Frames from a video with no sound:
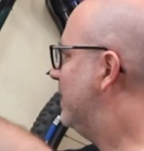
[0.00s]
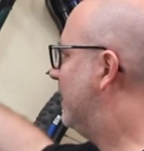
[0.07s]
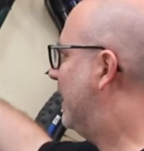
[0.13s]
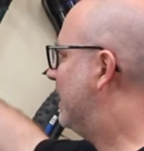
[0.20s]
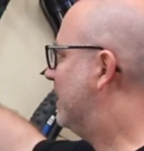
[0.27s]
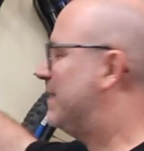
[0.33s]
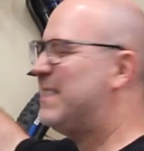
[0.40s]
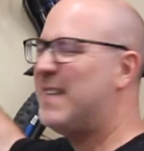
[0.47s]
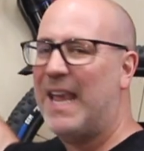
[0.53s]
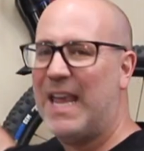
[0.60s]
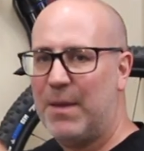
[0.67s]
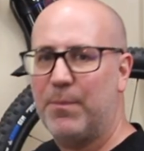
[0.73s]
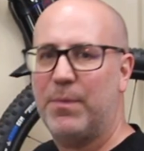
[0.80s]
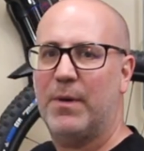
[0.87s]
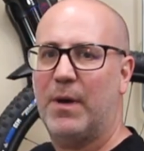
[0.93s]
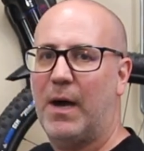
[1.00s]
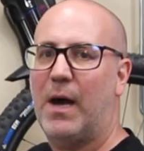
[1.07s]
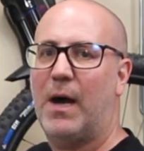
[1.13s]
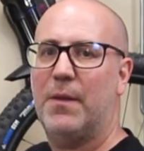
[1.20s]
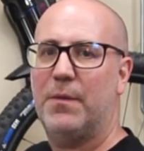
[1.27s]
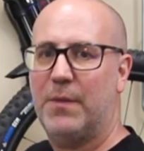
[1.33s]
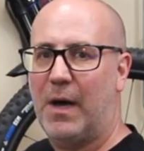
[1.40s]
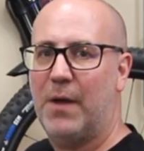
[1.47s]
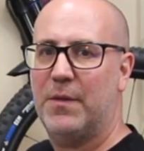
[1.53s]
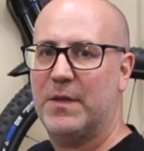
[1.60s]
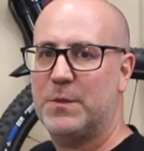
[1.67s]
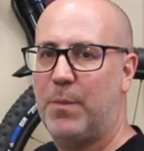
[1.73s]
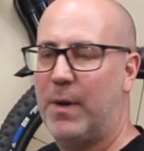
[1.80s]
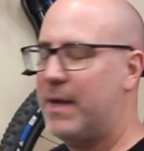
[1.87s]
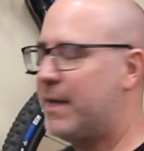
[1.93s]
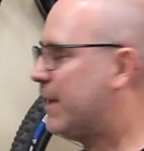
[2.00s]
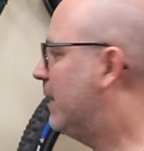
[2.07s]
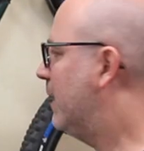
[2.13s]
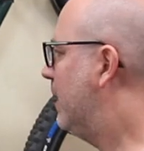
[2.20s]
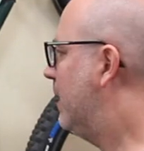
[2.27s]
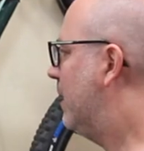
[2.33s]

like tape on, on this bike.